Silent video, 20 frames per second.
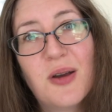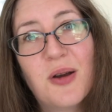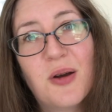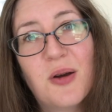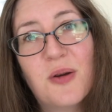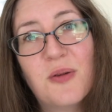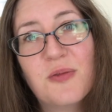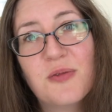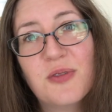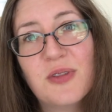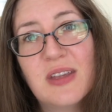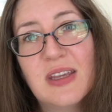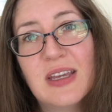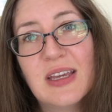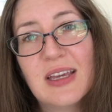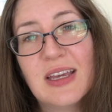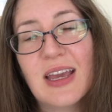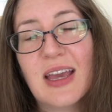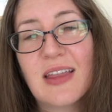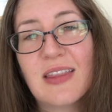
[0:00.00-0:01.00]
hopefully,
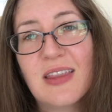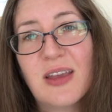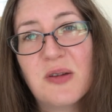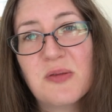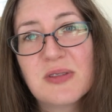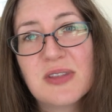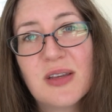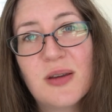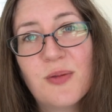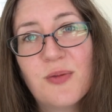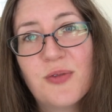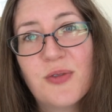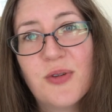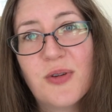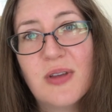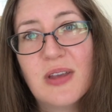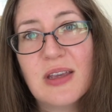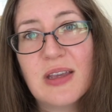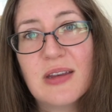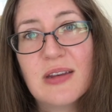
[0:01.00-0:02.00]
again, that was
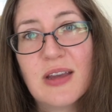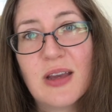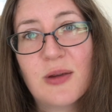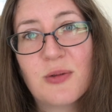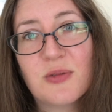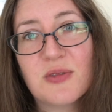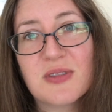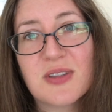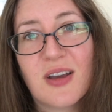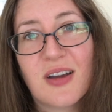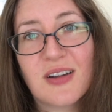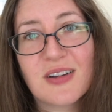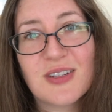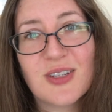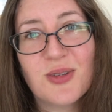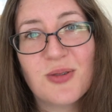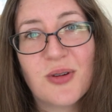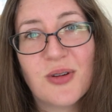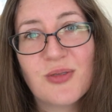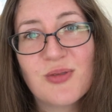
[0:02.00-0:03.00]
helpful, and I will talk
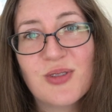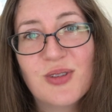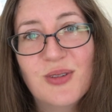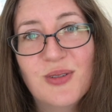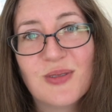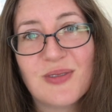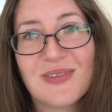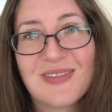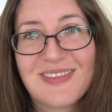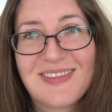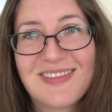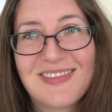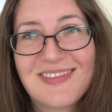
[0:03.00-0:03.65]
to you all soon.